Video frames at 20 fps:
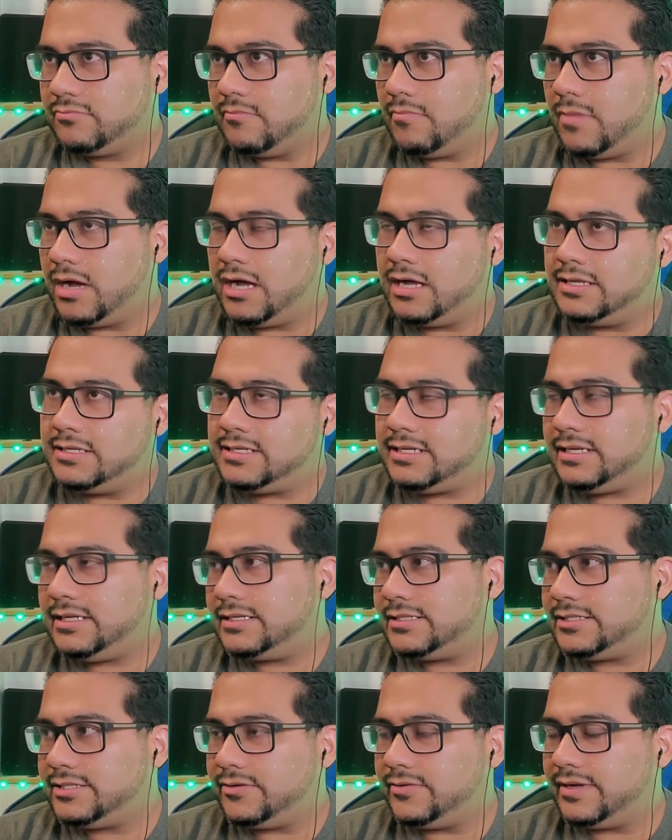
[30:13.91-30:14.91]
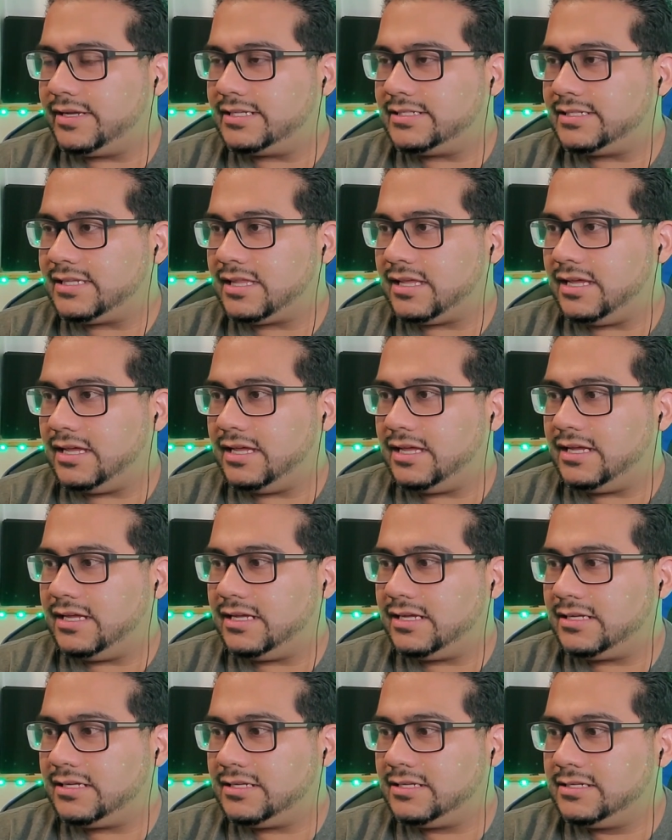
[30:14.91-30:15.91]
Monty is doing his
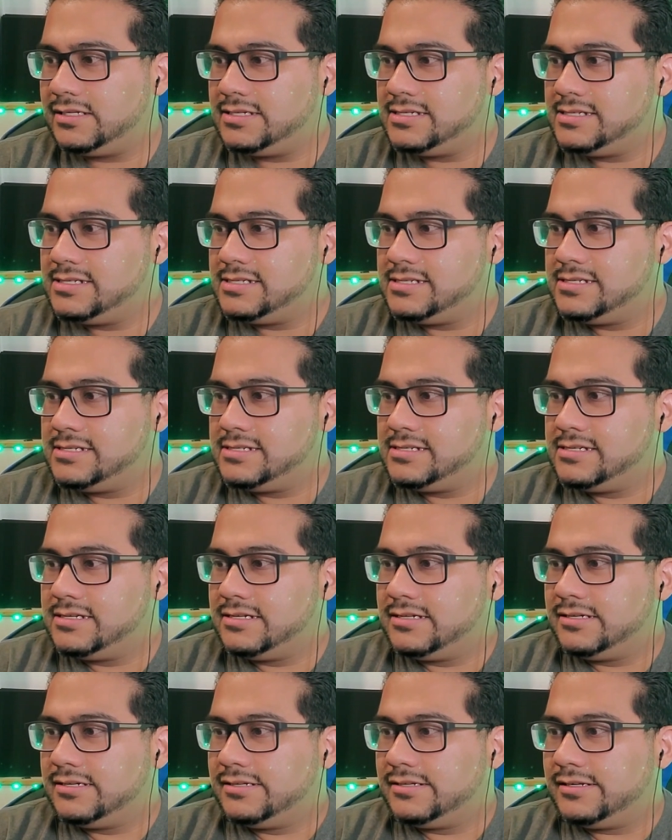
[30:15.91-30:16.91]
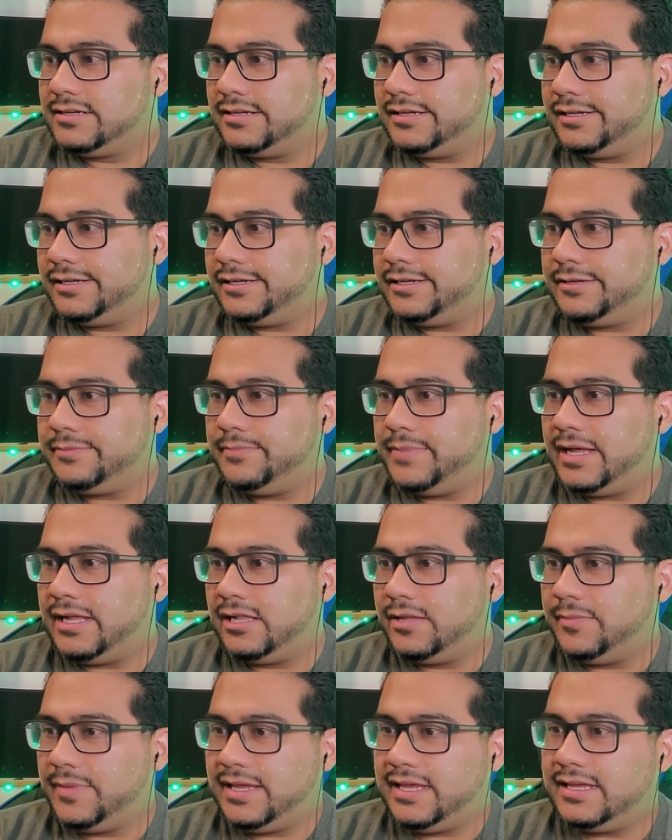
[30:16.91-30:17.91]
thing. Uh,
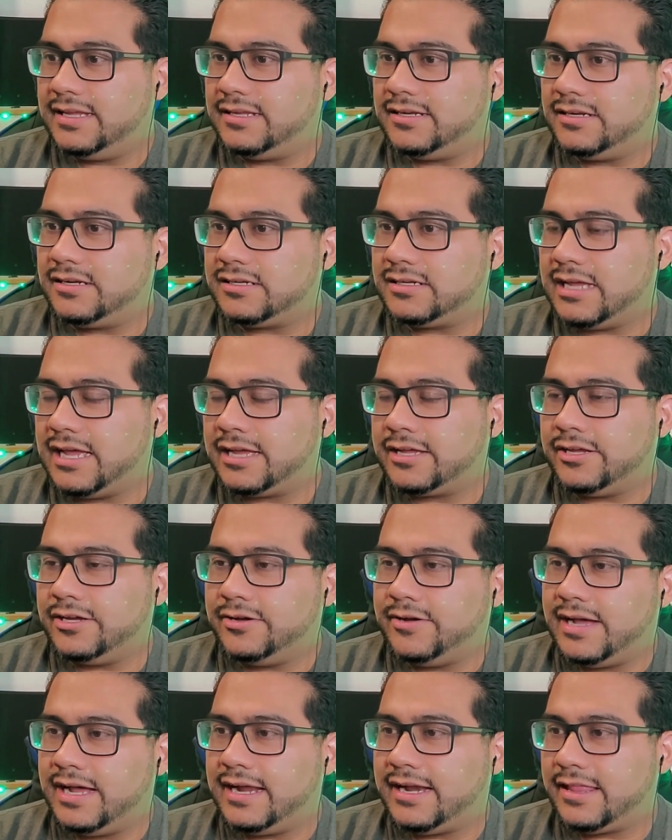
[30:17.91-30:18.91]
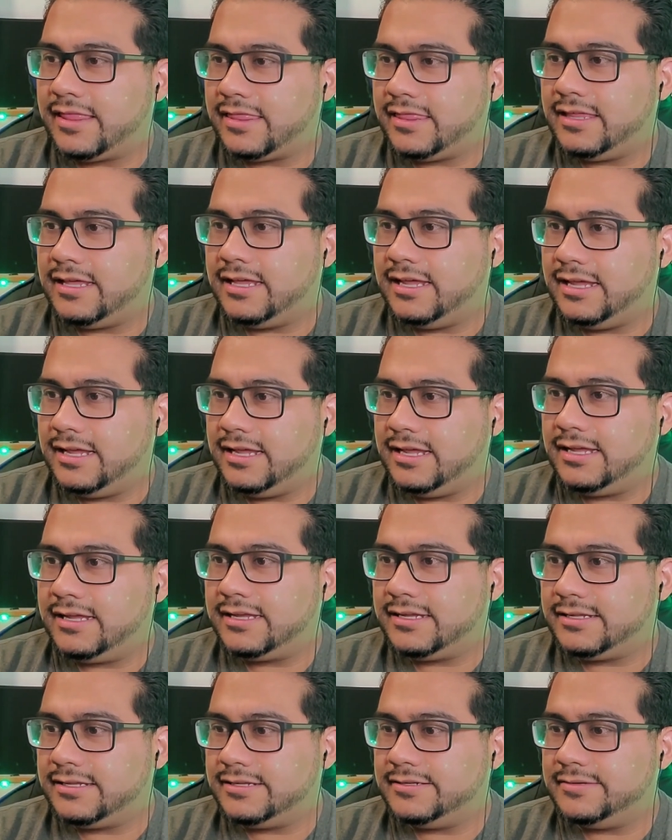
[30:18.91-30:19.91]
Bellamy and Echo had a
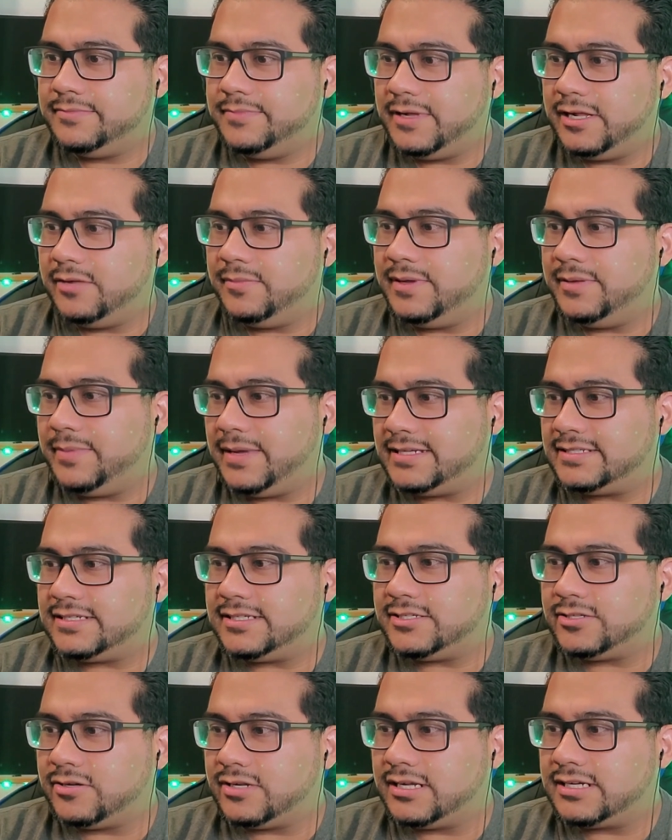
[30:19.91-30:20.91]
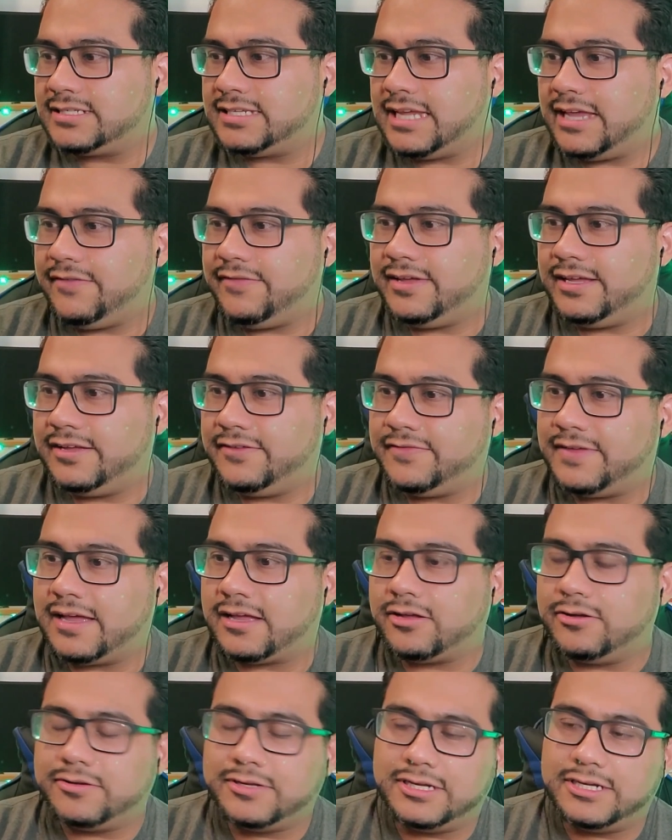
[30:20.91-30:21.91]
thing. Bellamy basically told Octavia, if
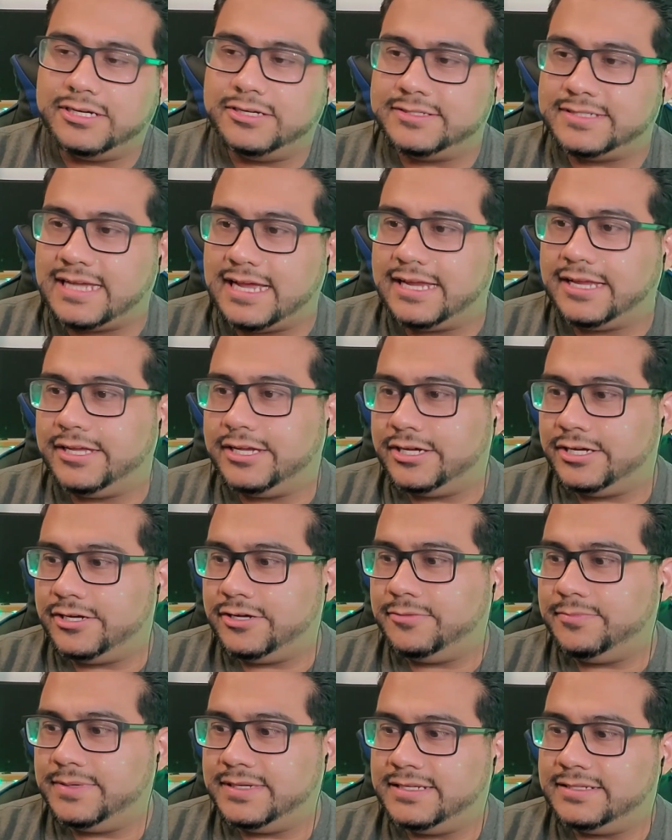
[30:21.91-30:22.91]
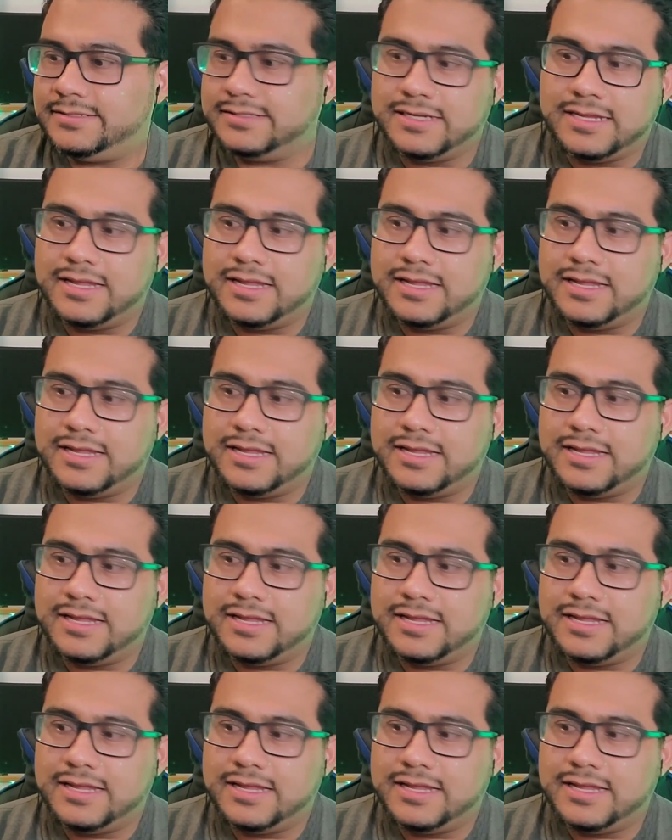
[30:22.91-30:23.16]
Echo goes, I go. But